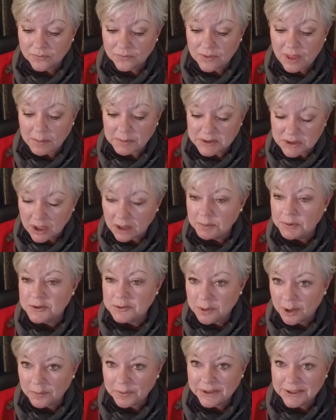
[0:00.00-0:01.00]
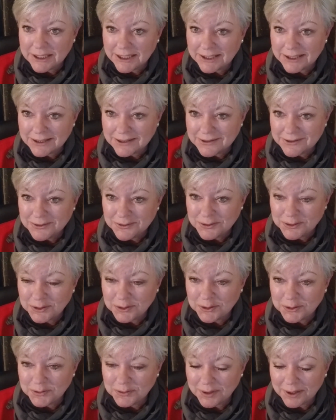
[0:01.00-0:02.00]
That was almost what we needed
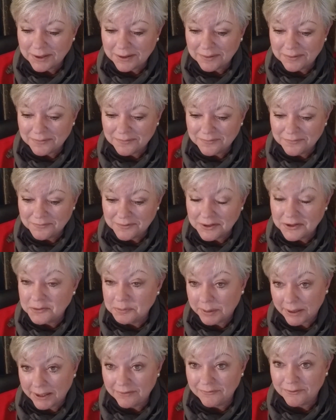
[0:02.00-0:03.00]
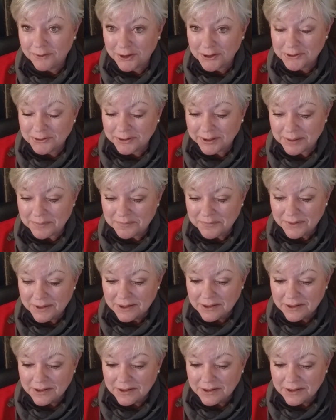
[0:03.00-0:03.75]
to finish paying for our trip.